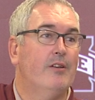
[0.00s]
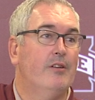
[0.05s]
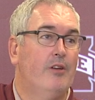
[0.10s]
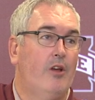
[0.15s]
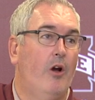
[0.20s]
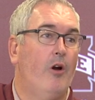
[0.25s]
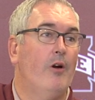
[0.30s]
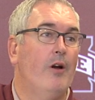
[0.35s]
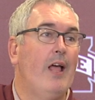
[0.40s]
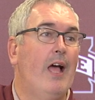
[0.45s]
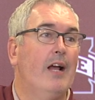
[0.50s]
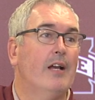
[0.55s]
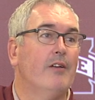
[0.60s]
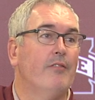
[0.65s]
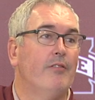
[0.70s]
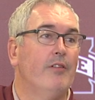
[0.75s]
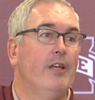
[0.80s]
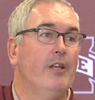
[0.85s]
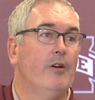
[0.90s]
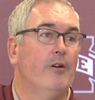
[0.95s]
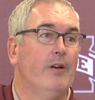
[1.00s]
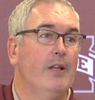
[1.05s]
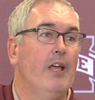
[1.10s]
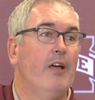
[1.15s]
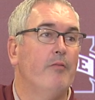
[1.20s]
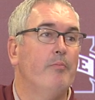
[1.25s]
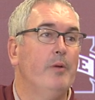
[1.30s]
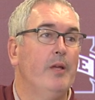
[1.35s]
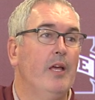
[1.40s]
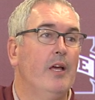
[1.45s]
current active leader in the
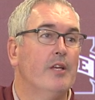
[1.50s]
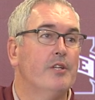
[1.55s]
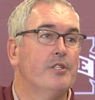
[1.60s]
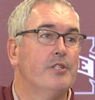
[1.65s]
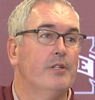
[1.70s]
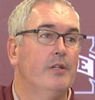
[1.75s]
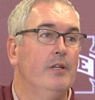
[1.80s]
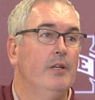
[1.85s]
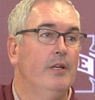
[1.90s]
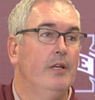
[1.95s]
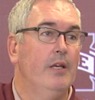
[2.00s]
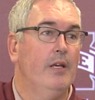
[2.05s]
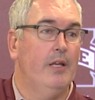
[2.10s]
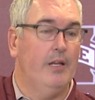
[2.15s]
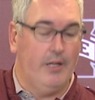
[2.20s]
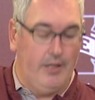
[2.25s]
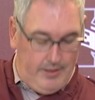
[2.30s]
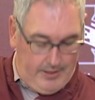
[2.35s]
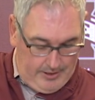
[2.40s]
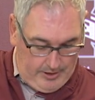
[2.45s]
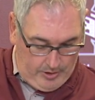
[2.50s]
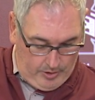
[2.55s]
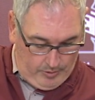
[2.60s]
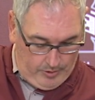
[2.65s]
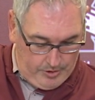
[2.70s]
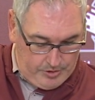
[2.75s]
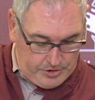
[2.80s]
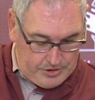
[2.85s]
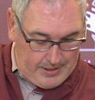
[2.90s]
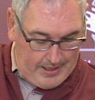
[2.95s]
FBS in, uh, in,
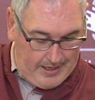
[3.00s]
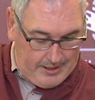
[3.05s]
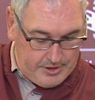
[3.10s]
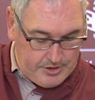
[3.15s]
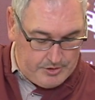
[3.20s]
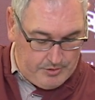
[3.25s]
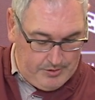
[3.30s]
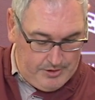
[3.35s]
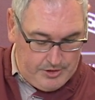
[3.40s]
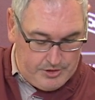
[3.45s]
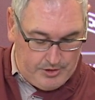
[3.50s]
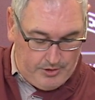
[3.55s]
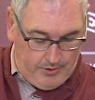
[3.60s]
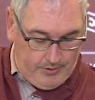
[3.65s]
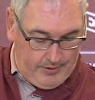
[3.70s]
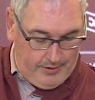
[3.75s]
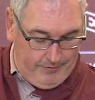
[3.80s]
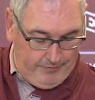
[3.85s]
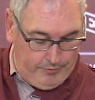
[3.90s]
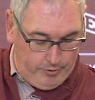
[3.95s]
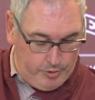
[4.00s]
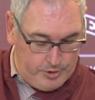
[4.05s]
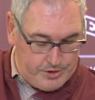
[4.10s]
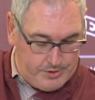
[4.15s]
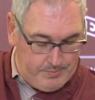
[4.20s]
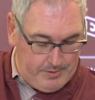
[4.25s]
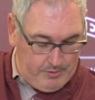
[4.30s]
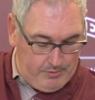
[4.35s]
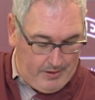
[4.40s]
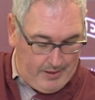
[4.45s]
career sacks. So he's certainly a force to
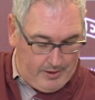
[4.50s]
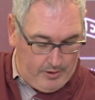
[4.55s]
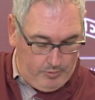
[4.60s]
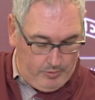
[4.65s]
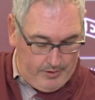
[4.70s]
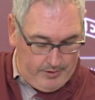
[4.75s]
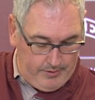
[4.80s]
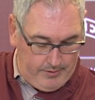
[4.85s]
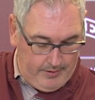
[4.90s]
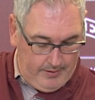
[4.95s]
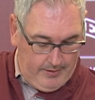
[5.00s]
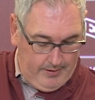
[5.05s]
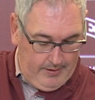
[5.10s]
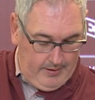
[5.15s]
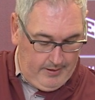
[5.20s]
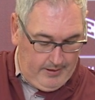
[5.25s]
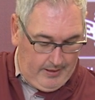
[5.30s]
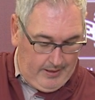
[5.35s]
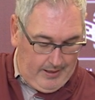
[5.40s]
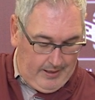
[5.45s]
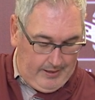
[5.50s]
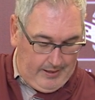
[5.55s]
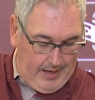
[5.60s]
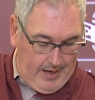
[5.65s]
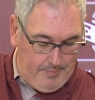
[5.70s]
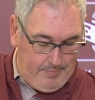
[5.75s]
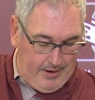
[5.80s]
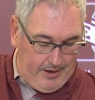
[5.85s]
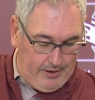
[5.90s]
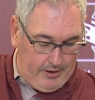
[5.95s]
be reckoned with. Uh,
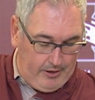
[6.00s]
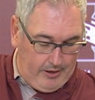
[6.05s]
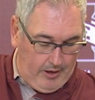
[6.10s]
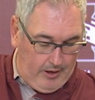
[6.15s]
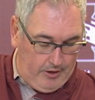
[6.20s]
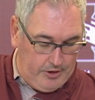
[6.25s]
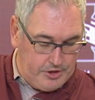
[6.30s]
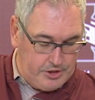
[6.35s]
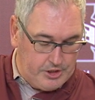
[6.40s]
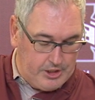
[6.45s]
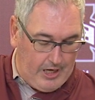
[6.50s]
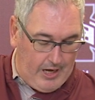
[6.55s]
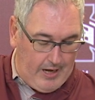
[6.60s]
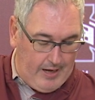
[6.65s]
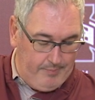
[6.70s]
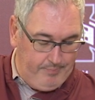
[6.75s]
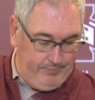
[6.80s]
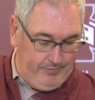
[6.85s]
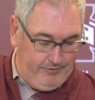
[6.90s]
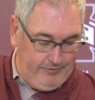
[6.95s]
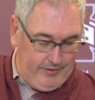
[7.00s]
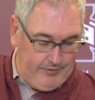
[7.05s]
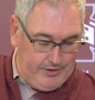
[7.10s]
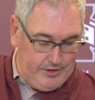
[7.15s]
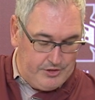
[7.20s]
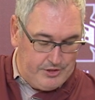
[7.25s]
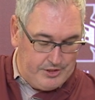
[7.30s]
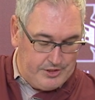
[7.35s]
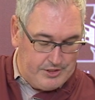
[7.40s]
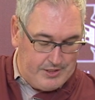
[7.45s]
linebacker Colin Scott,
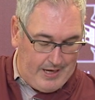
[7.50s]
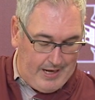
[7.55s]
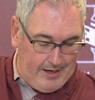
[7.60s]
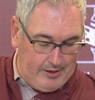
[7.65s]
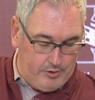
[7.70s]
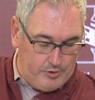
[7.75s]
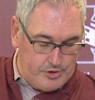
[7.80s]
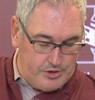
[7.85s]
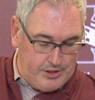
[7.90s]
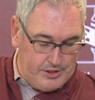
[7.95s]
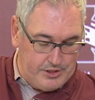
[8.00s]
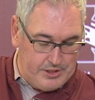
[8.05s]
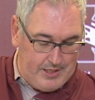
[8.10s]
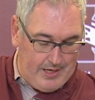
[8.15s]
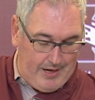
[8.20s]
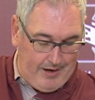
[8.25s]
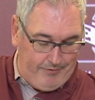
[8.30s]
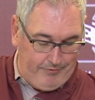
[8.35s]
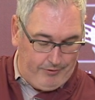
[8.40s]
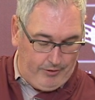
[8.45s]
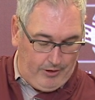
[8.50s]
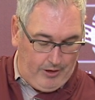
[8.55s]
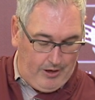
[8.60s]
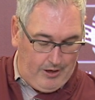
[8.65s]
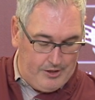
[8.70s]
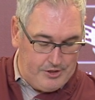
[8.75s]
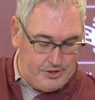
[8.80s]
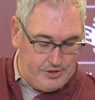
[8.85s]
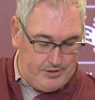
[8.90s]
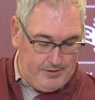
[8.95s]
56 tackles, six and a half for
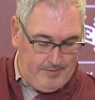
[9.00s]
loss,